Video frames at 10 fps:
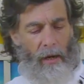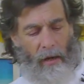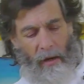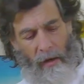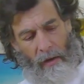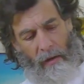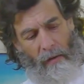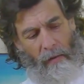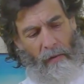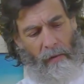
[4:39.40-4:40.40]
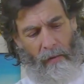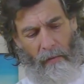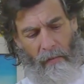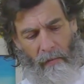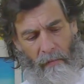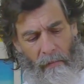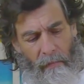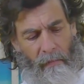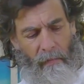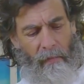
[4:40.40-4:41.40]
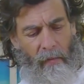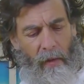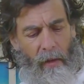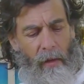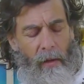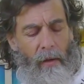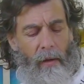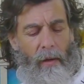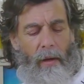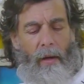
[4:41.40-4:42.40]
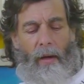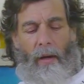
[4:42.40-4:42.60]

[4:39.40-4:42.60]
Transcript: Nothing is said.